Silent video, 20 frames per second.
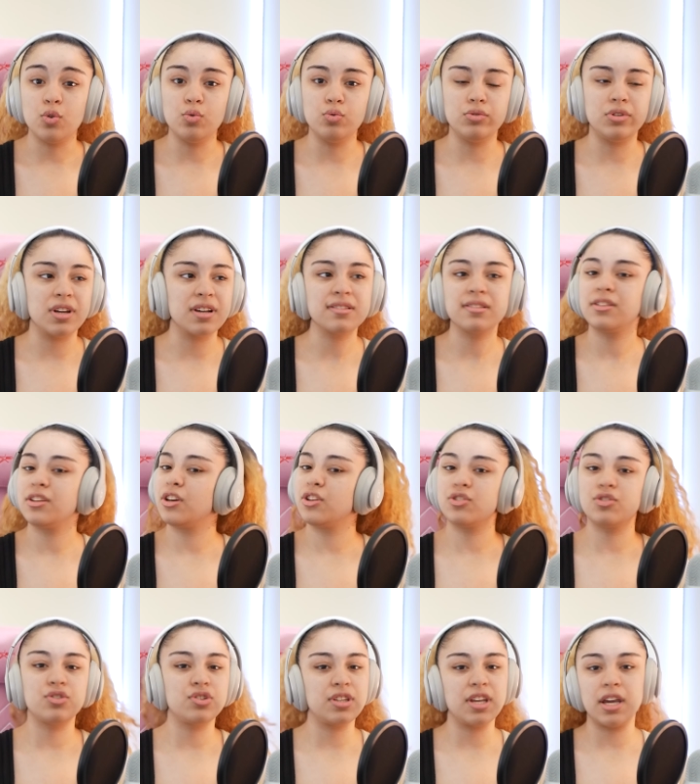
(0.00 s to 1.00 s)
who doesn't
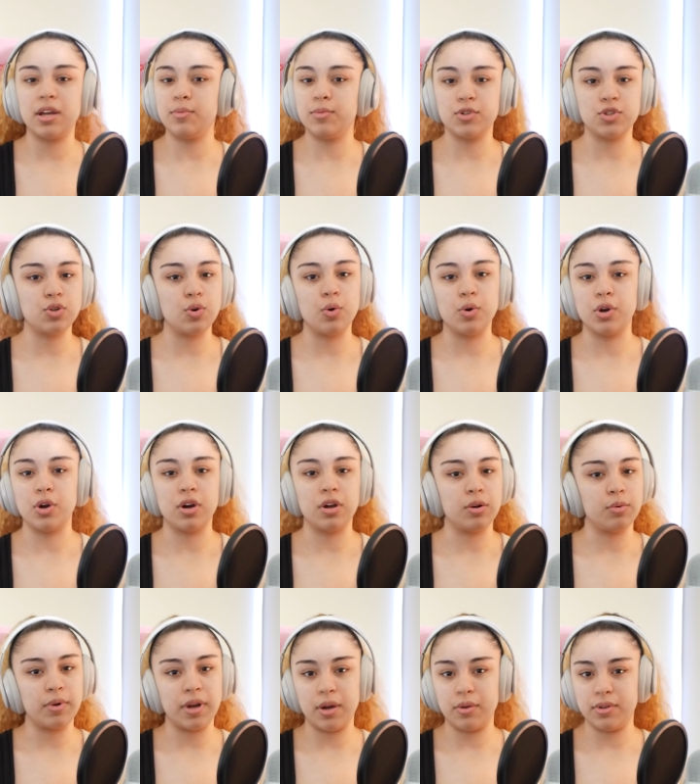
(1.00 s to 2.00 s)
understand what's going
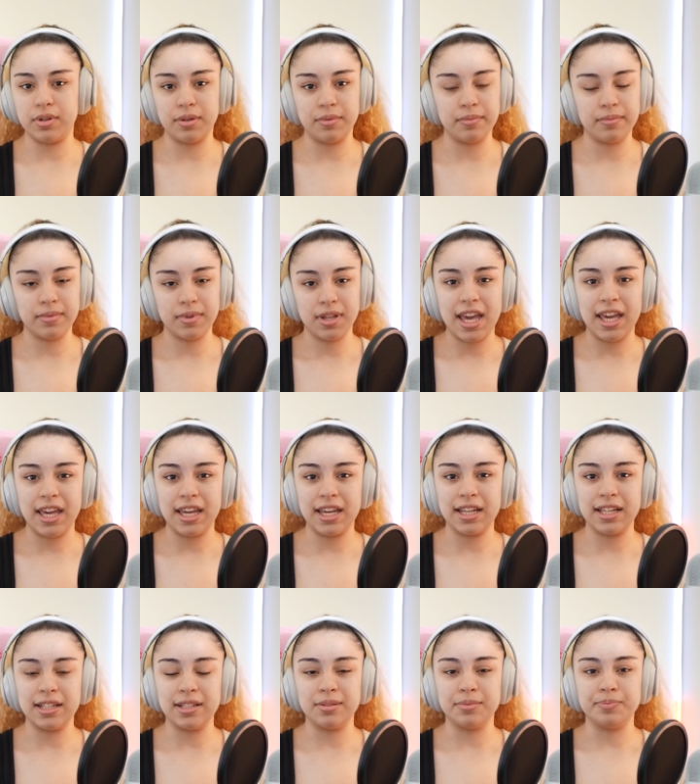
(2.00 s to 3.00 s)
on around him
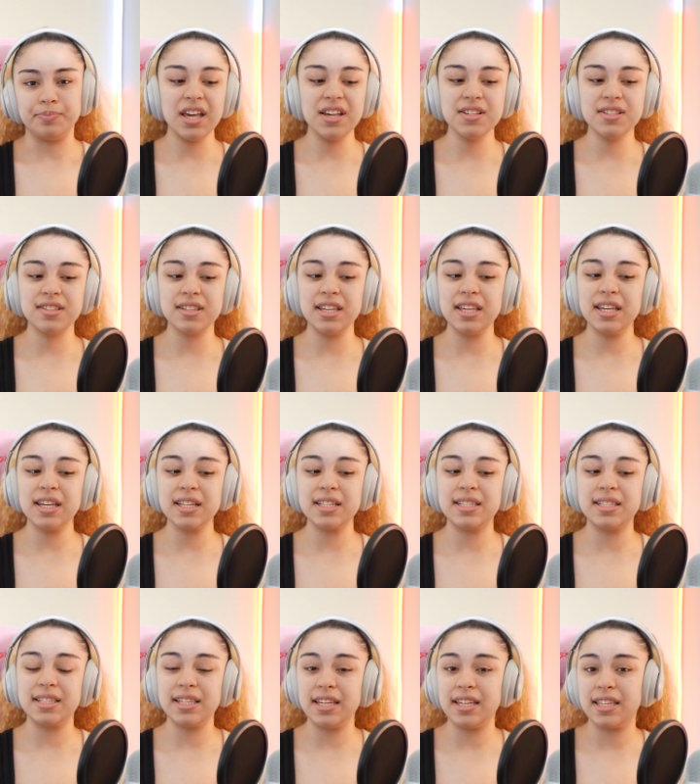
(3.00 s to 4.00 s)
and his he
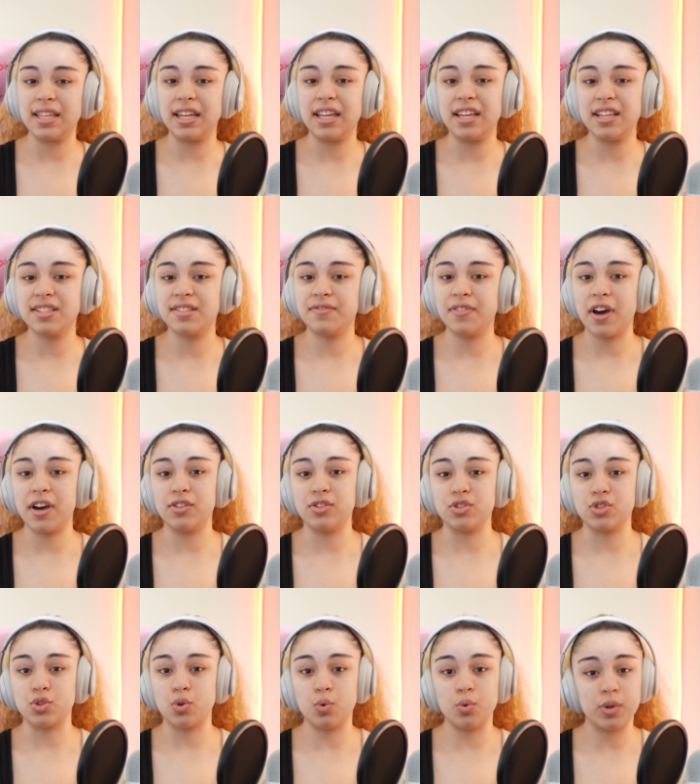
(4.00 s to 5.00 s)
could see that his
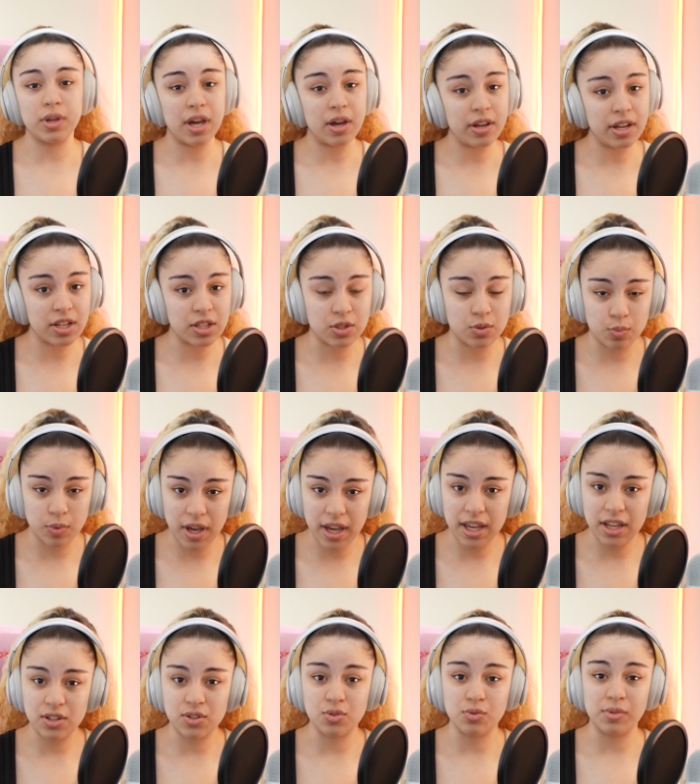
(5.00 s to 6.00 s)
father's going out his
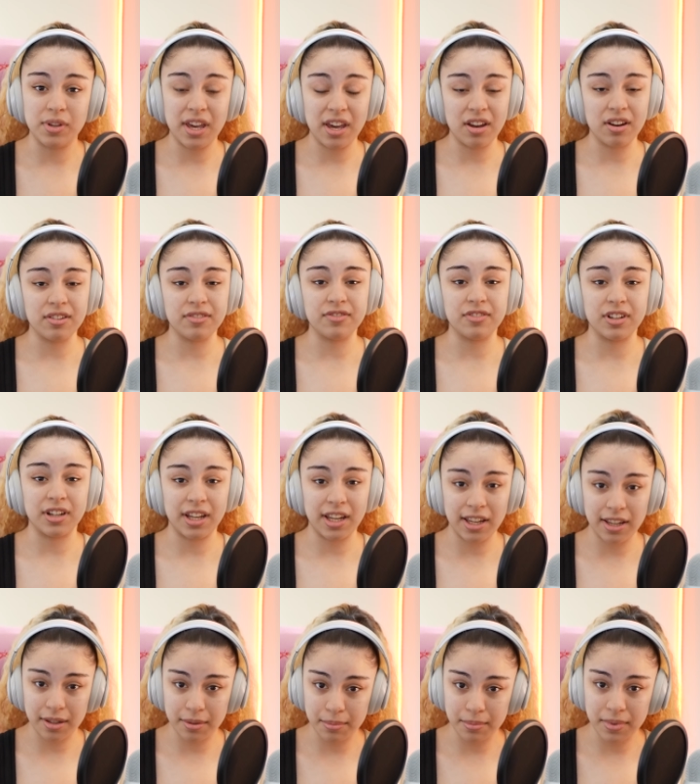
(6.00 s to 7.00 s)
way to care for
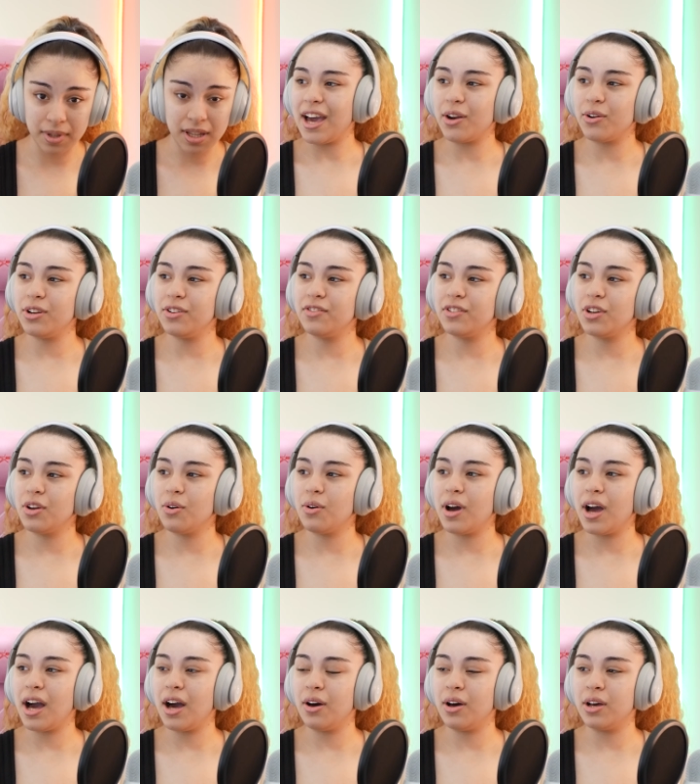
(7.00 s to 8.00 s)
him. I don't even
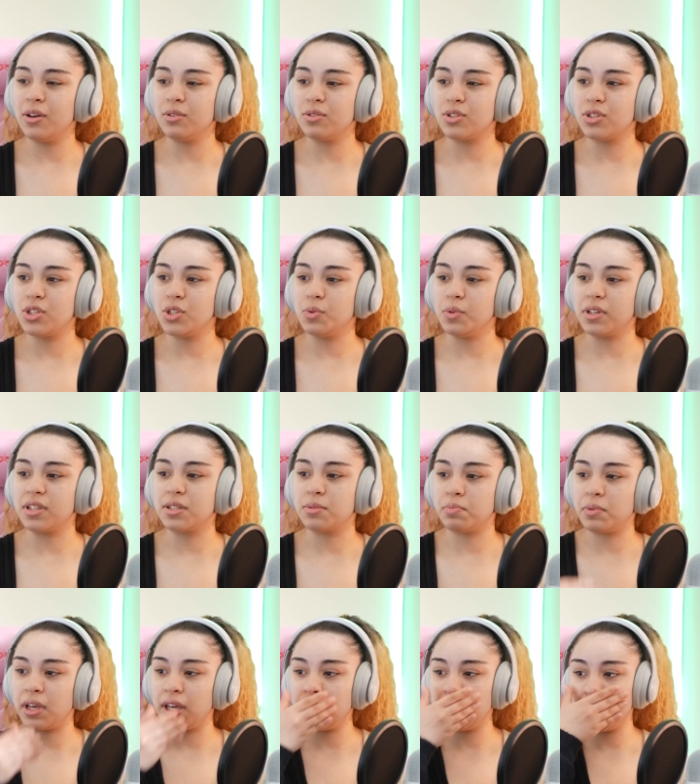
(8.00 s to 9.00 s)
know how else to
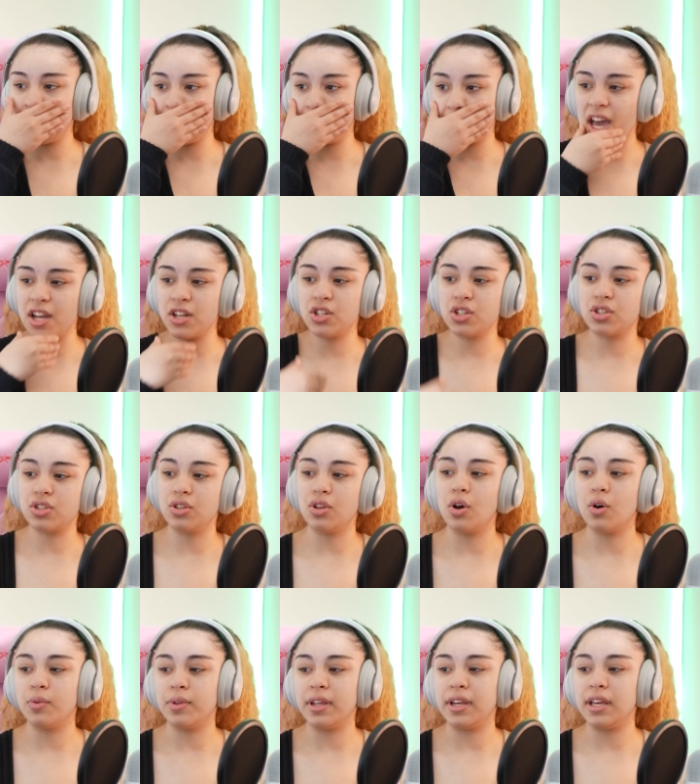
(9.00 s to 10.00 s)
explain it. I just
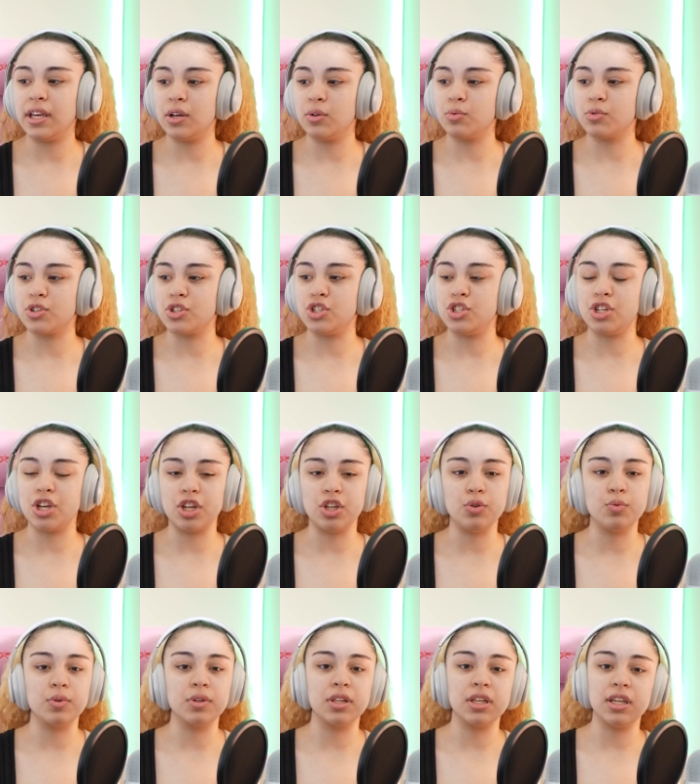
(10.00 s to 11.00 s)
know that it was
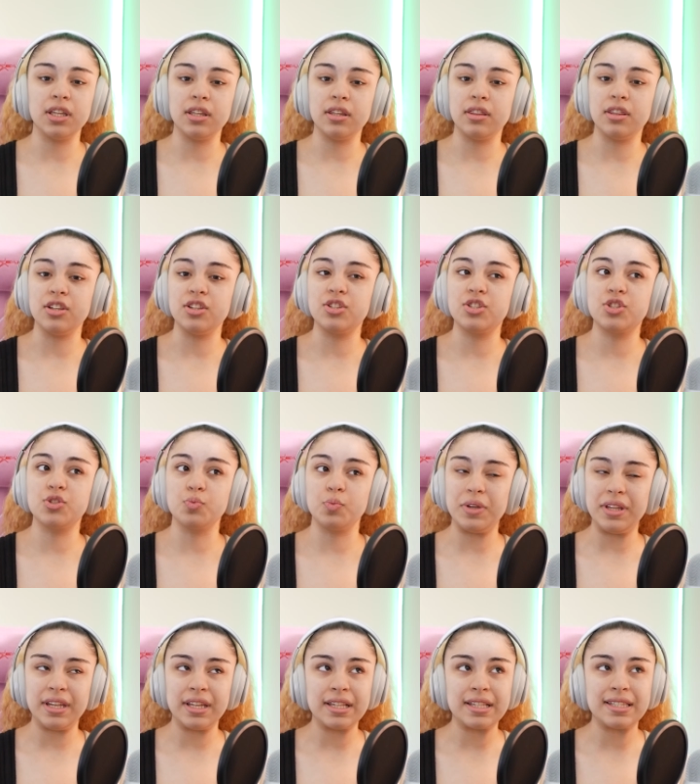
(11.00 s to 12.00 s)
genuinely the
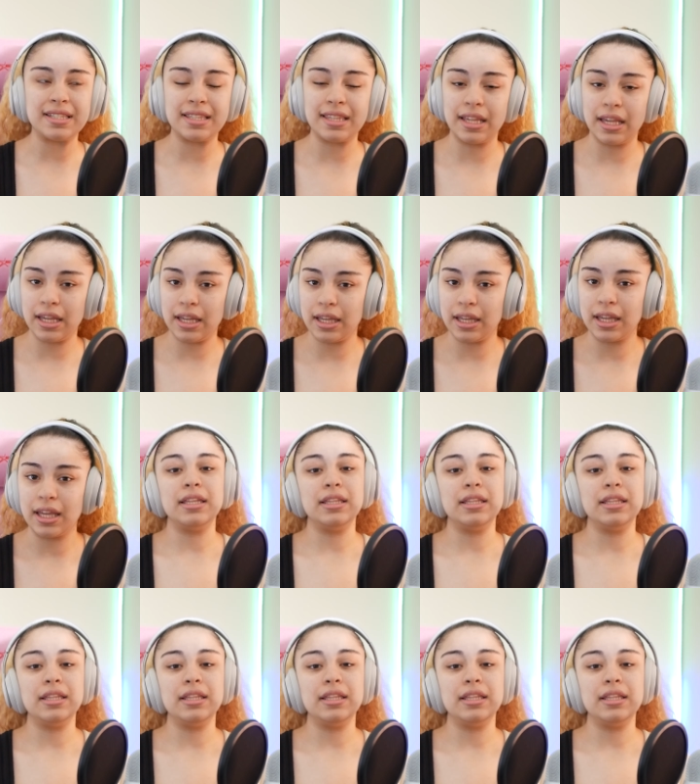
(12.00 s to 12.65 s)
sweetest thing